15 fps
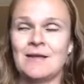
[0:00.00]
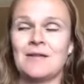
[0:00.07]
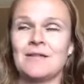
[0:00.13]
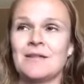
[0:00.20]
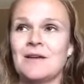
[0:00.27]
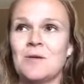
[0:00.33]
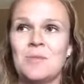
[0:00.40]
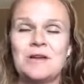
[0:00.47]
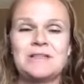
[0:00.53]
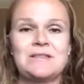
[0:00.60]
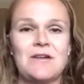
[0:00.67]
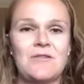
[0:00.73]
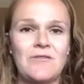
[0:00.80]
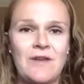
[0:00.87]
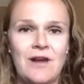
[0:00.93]
a little bit of
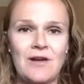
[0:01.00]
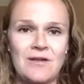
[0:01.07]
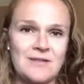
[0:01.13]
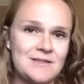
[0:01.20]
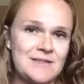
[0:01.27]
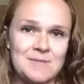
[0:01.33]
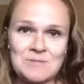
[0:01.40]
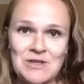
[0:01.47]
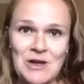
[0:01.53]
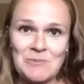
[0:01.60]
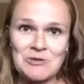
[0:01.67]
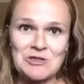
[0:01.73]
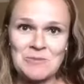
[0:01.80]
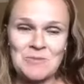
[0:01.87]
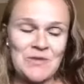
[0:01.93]
self-care at the same time
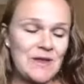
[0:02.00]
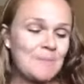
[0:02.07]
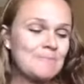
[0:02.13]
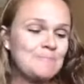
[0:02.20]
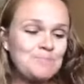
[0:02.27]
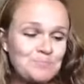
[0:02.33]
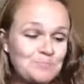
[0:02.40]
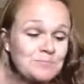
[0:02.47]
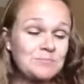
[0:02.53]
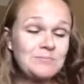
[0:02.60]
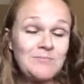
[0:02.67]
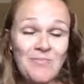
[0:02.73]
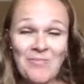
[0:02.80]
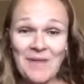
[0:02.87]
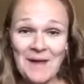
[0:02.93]
or something.
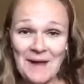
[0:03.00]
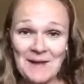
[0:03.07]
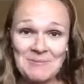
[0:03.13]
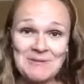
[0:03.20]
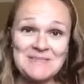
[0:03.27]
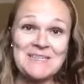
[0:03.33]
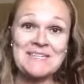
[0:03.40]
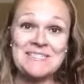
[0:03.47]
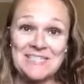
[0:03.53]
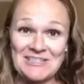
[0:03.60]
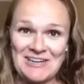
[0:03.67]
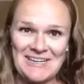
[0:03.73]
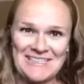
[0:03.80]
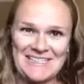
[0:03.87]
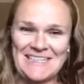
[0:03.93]
Anyways, I
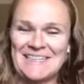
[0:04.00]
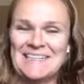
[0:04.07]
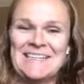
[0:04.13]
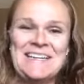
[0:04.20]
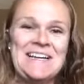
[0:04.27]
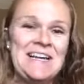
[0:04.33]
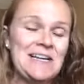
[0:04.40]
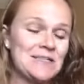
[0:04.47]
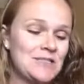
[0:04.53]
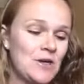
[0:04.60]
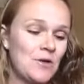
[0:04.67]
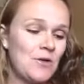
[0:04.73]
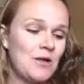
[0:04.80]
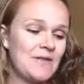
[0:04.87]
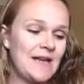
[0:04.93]
digress.
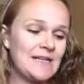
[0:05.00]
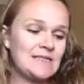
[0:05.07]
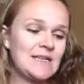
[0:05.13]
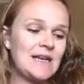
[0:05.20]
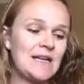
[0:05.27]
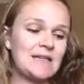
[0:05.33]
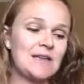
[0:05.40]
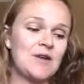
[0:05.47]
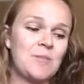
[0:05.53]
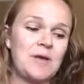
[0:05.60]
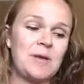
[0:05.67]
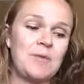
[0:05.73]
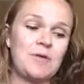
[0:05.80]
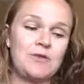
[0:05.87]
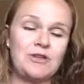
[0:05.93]
So that's like a little bit
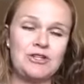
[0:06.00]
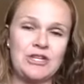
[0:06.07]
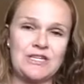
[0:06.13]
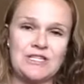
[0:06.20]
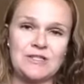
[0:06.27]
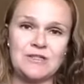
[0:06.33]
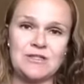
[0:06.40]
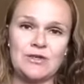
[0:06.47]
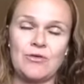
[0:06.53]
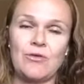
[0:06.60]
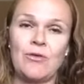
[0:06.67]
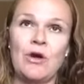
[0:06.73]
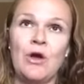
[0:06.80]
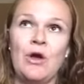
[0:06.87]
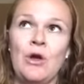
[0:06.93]
about nutrition.
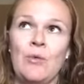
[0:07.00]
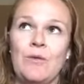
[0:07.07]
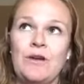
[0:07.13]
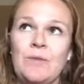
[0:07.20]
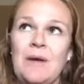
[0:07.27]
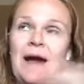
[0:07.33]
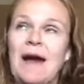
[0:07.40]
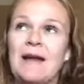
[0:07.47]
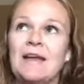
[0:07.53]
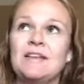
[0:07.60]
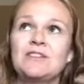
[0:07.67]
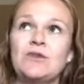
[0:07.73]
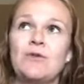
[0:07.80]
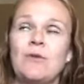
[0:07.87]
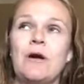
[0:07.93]
So when you're
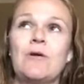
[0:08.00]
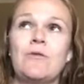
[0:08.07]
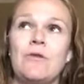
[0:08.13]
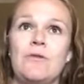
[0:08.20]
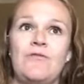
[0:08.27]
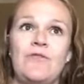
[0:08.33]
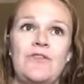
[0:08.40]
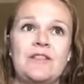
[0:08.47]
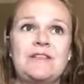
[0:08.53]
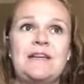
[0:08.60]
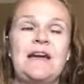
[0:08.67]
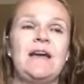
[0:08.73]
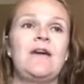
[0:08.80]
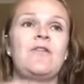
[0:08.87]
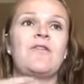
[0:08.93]
packing to go out for the
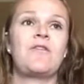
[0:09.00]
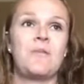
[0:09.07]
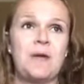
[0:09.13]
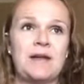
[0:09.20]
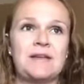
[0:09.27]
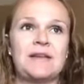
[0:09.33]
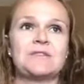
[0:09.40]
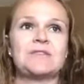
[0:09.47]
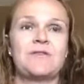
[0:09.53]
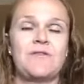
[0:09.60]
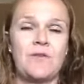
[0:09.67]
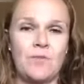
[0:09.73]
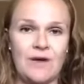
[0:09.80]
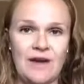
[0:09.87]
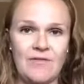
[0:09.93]
day or for picnics or
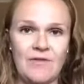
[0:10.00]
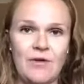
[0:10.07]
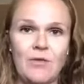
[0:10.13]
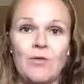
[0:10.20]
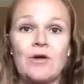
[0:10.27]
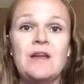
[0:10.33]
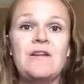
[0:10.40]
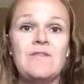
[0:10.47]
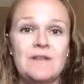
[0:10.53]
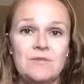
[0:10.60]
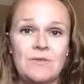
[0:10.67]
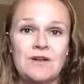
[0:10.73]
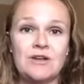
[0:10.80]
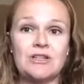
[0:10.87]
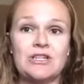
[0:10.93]
for whatever, or even
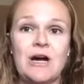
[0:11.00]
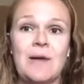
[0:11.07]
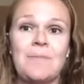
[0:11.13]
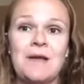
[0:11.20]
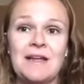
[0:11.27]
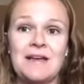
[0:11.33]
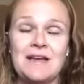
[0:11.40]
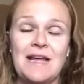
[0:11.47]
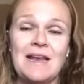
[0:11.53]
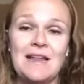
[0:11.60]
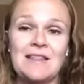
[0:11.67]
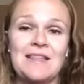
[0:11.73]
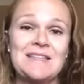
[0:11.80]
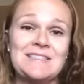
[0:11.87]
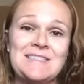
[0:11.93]
when you're shopping and
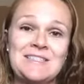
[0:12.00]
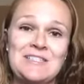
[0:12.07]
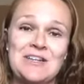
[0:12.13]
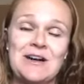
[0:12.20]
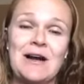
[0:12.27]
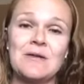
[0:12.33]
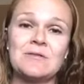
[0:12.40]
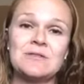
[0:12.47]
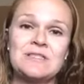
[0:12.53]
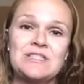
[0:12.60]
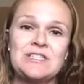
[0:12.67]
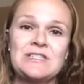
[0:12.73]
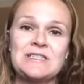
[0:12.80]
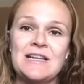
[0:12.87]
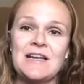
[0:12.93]
getting things into your house,
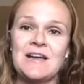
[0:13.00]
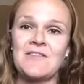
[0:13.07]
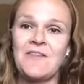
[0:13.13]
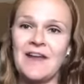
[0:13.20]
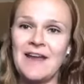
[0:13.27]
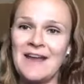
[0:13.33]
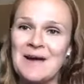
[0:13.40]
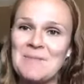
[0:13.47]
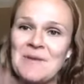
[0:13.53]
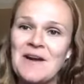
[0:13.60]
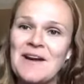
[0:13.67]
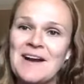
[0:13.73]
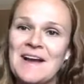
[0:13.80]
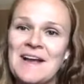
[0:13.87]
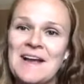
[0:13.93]
just think of, hey Amber,